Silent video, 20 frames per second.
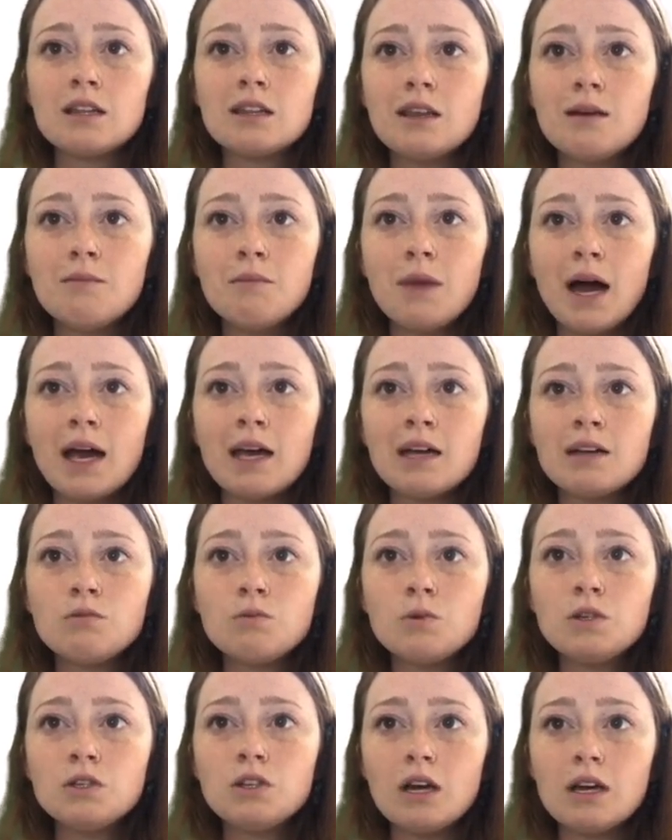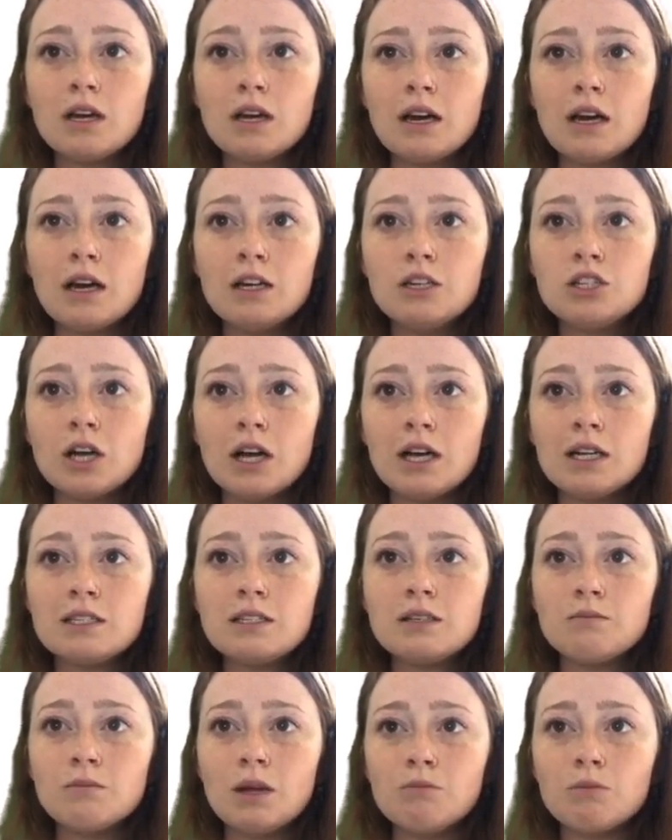The mind will
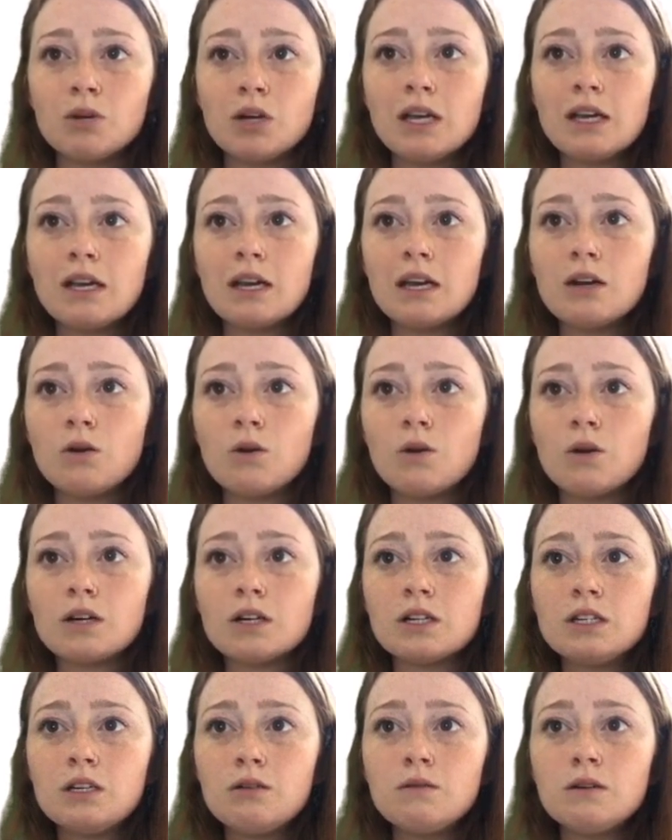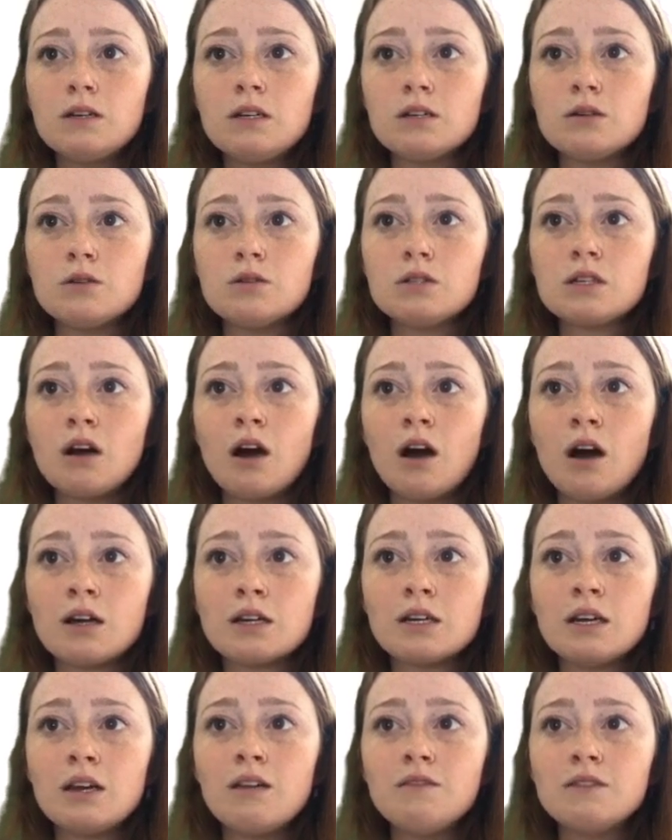adjust memory in order to reduce
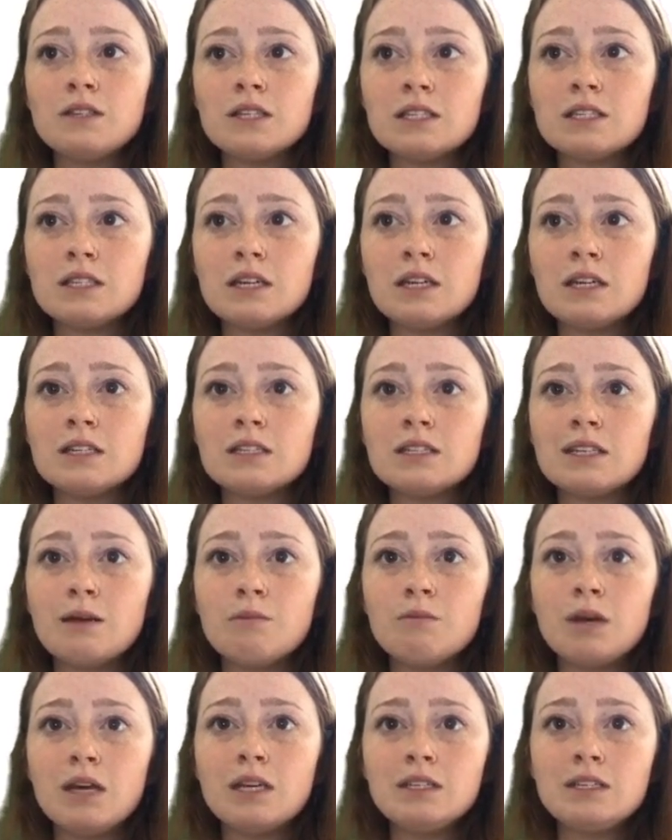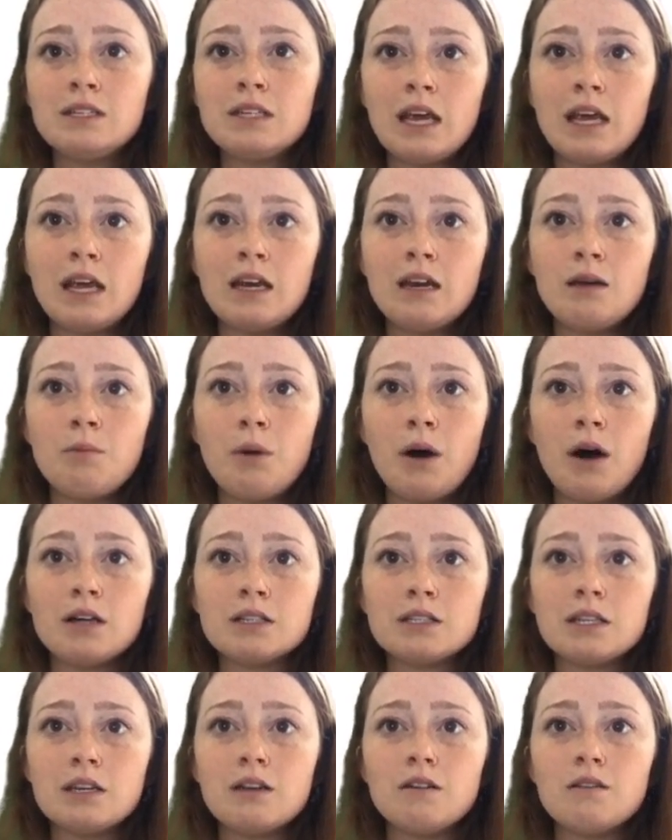cognitive dissonance and maintain a
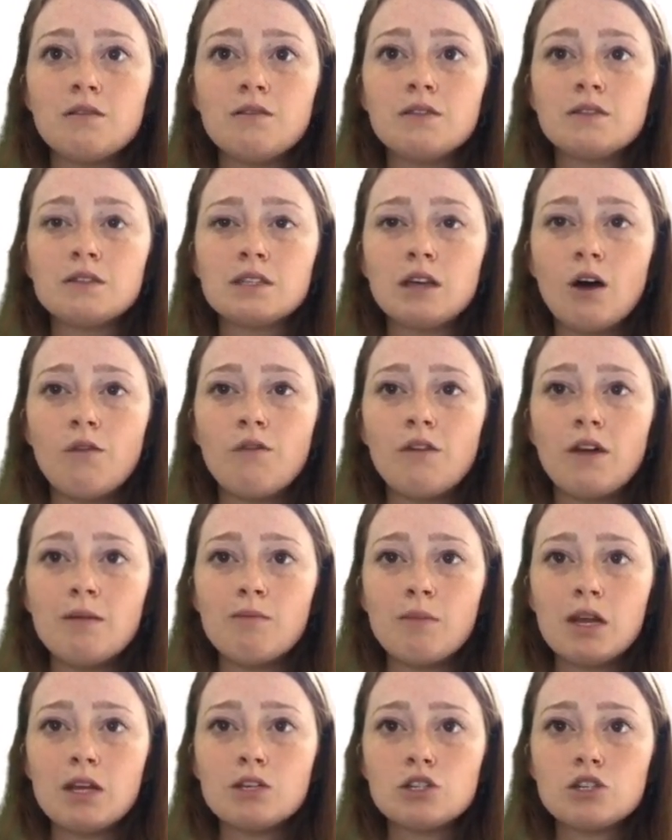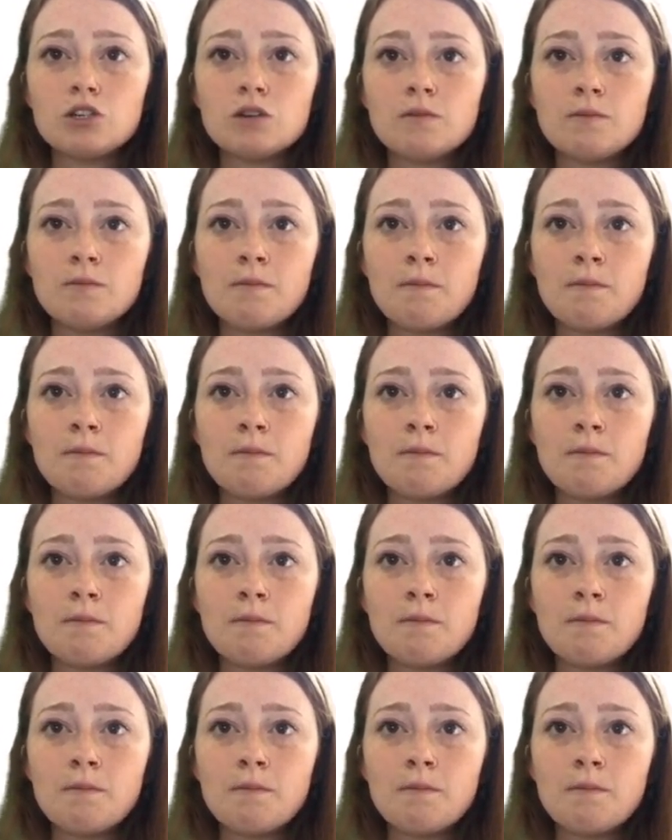positive self-image.